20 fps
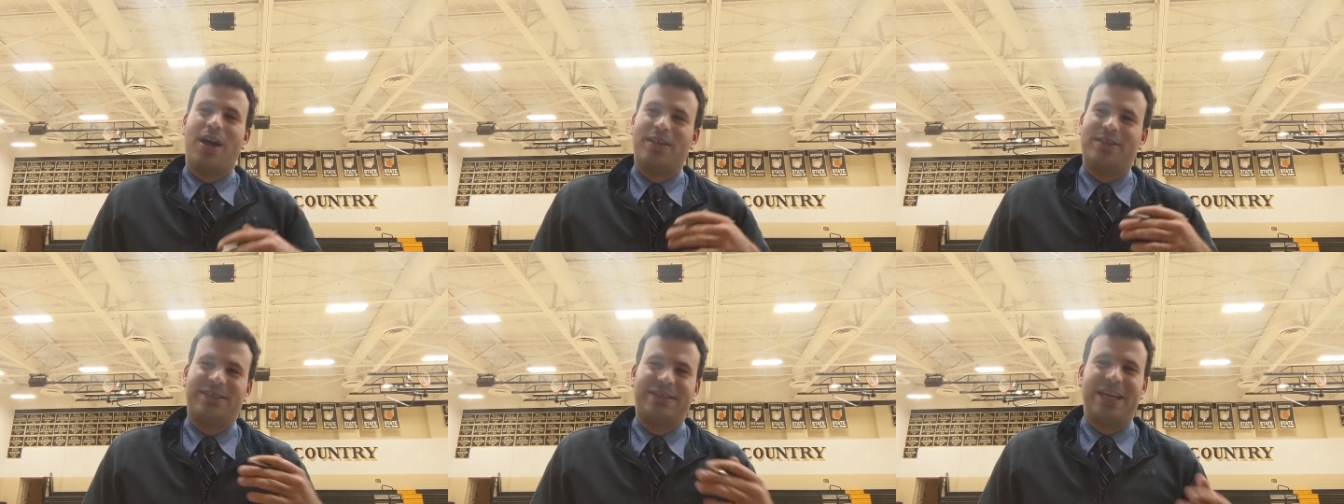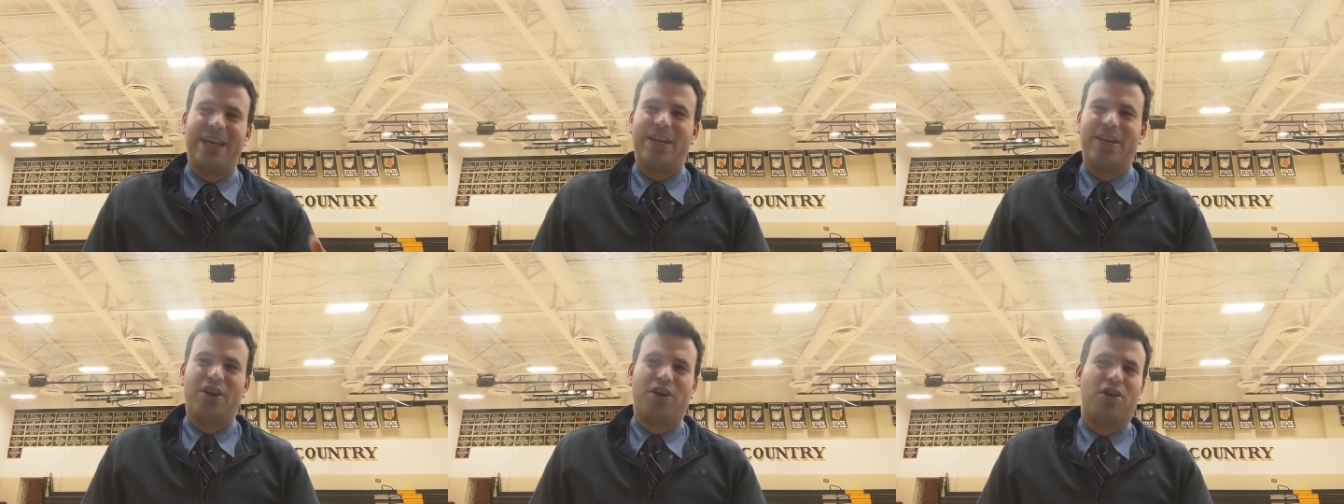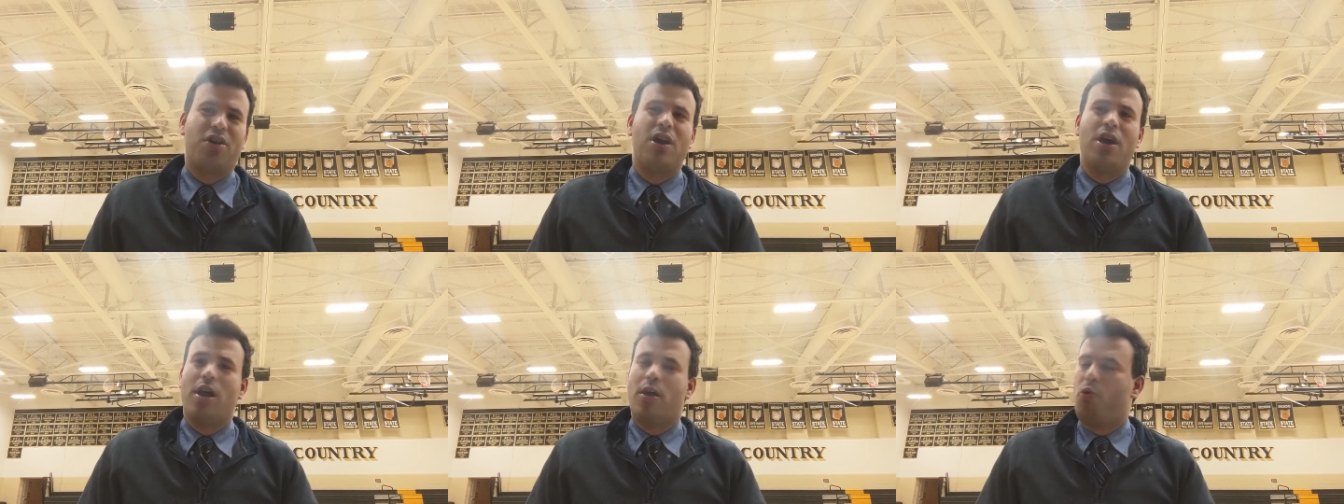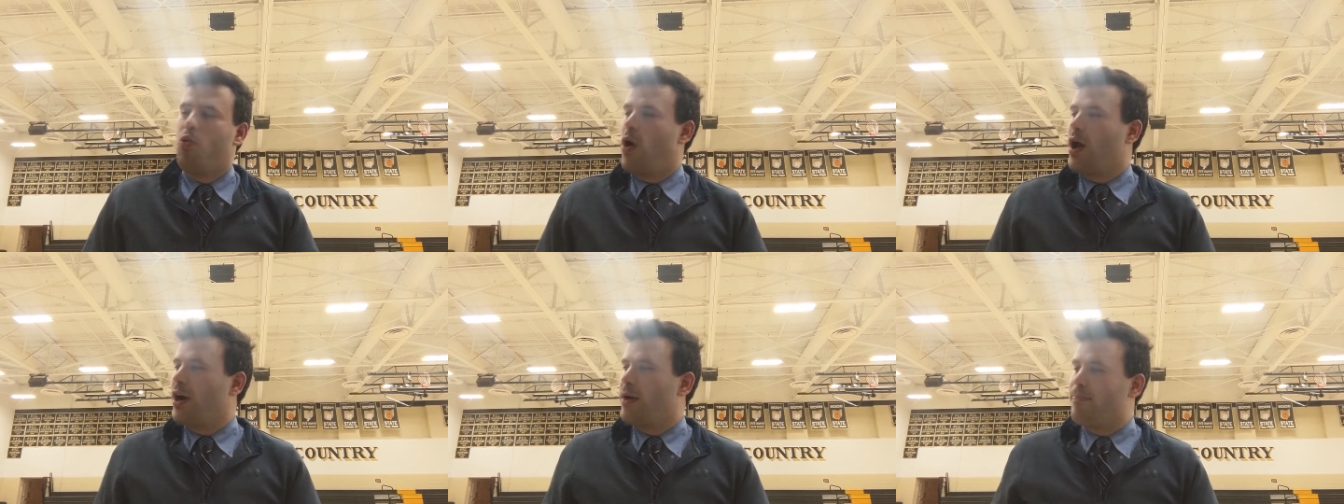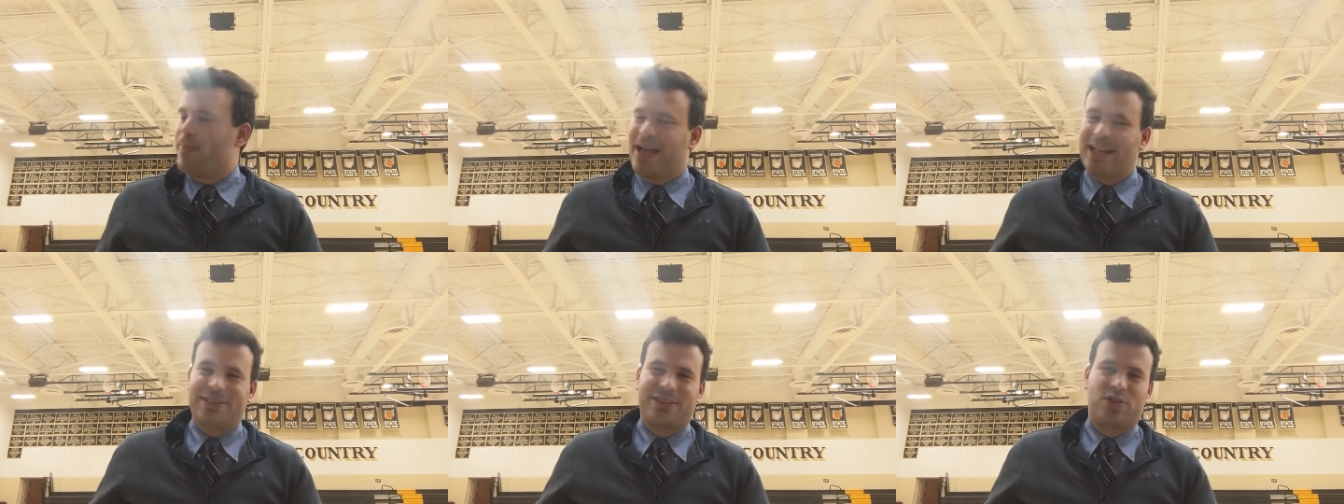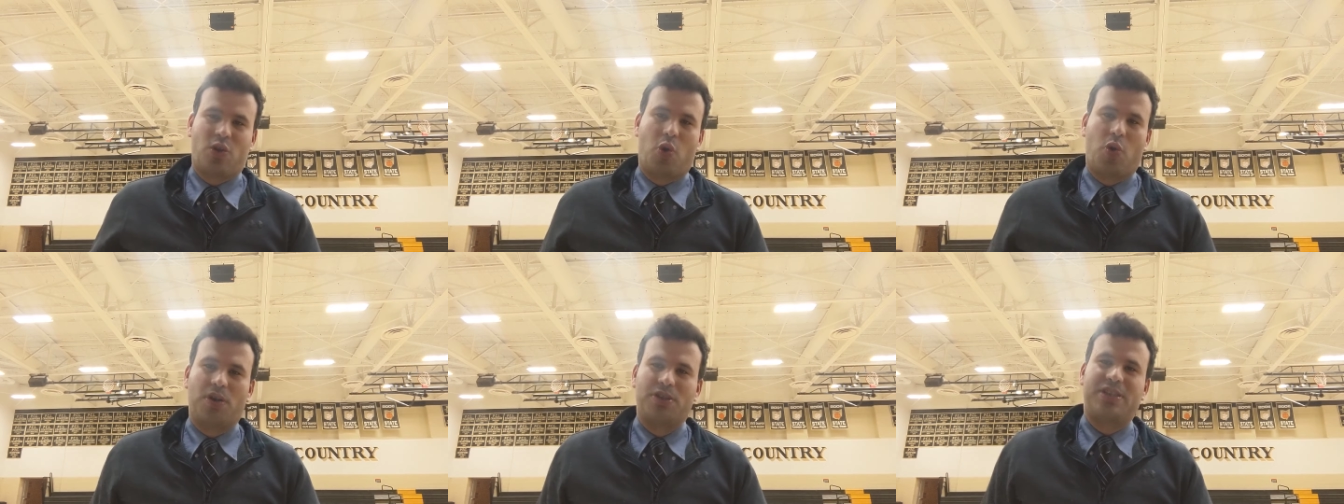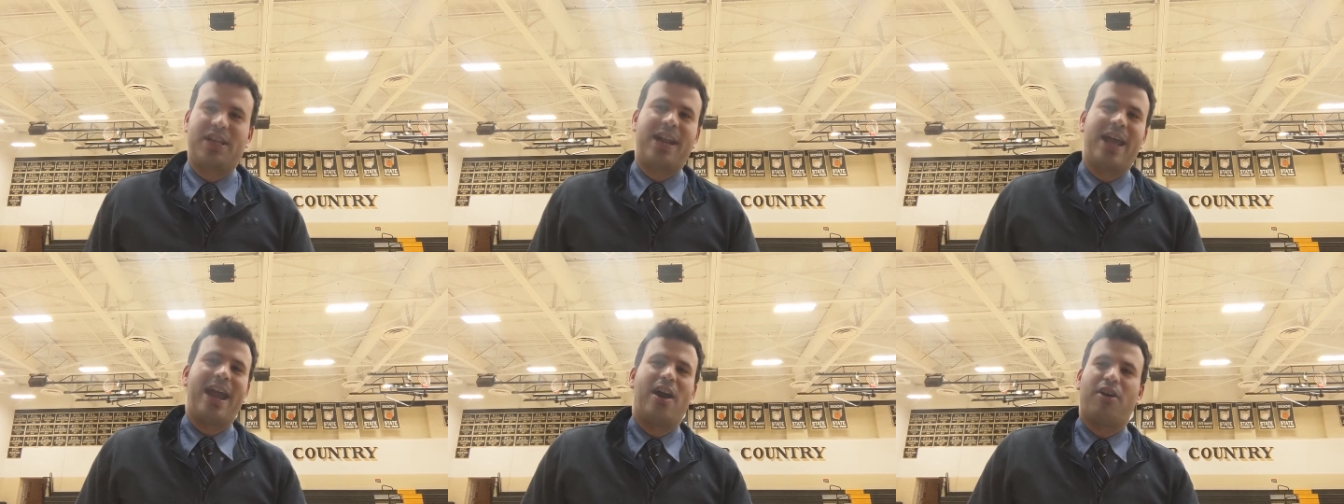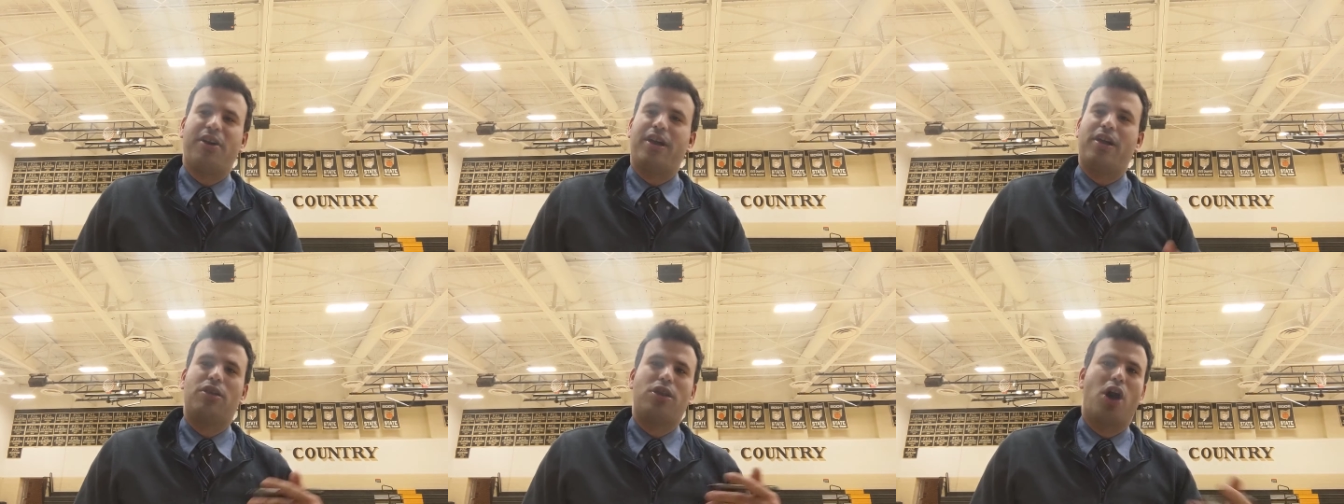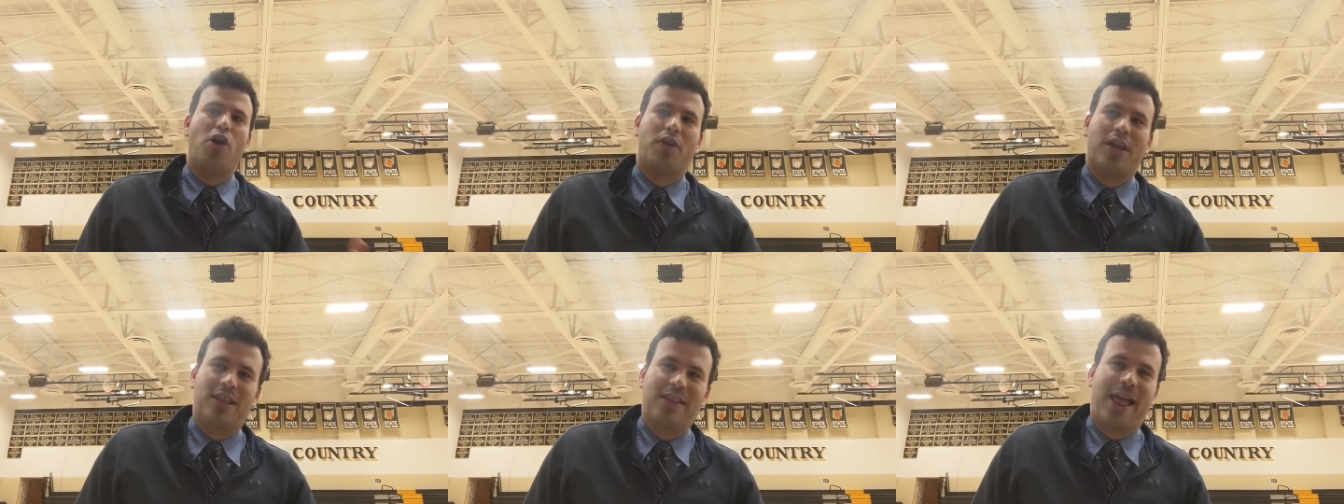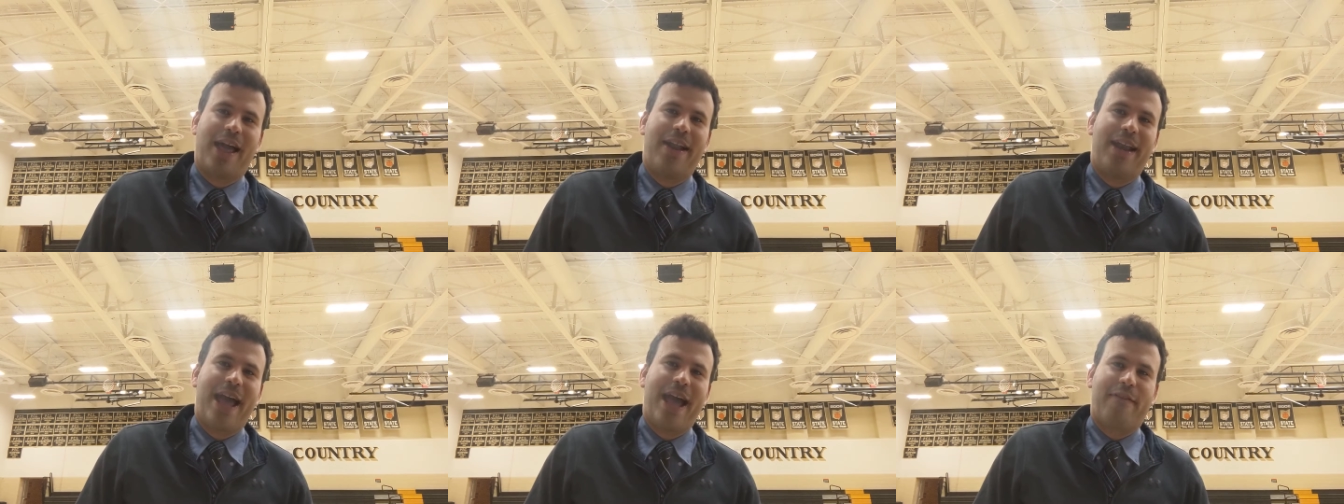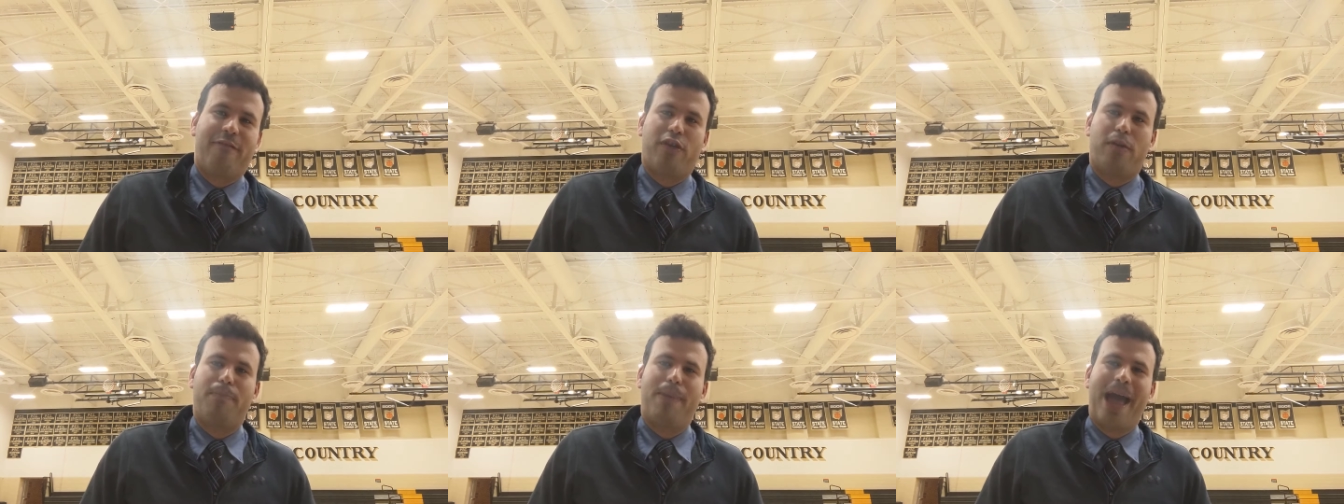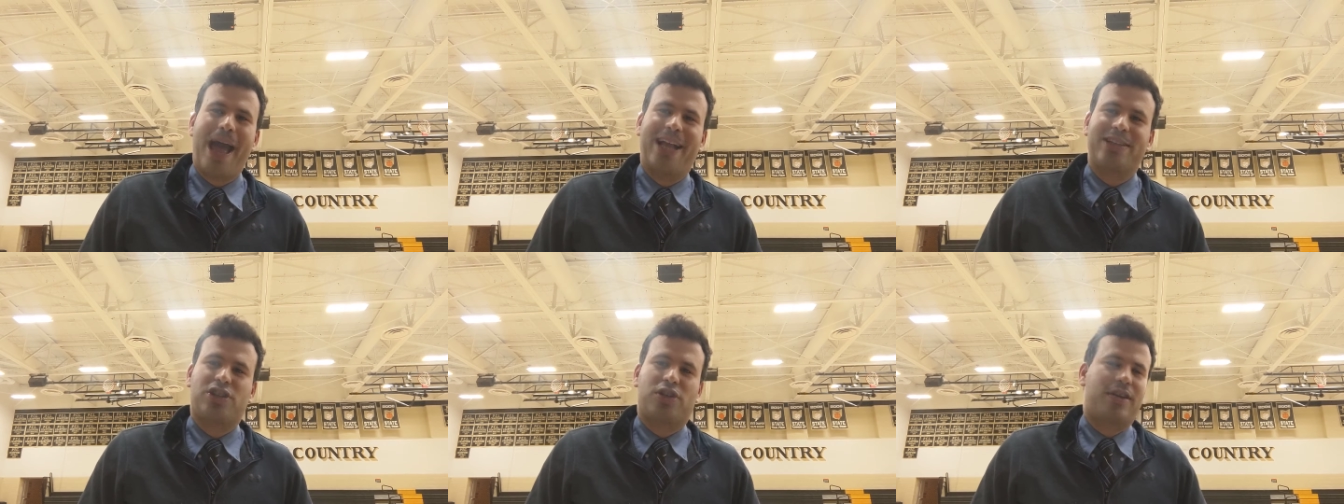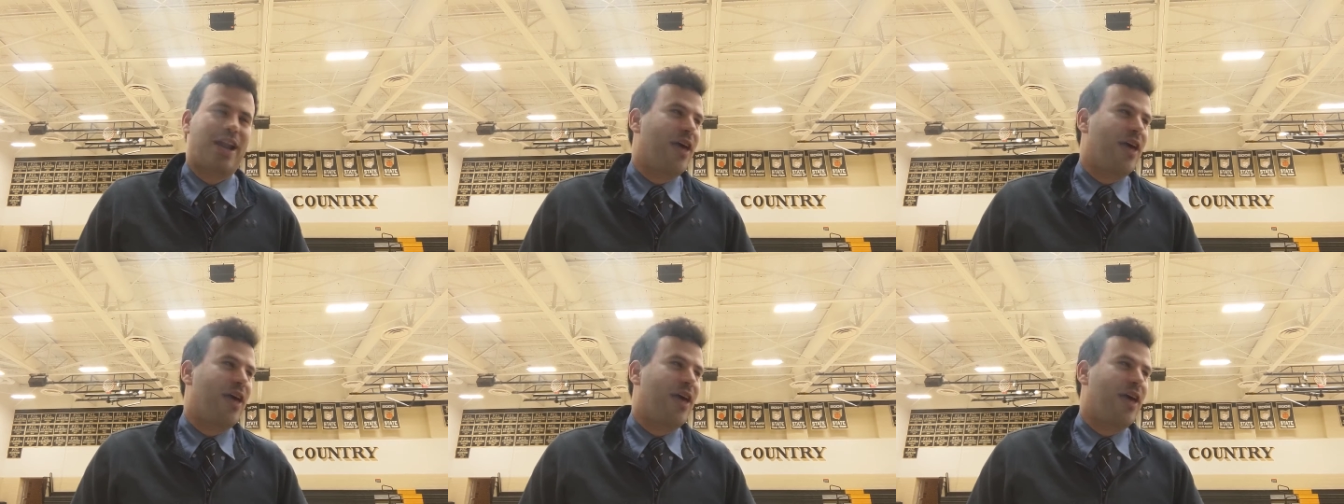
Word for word: a senior, one of the best scorers in the area, Logan Lendak for Badger.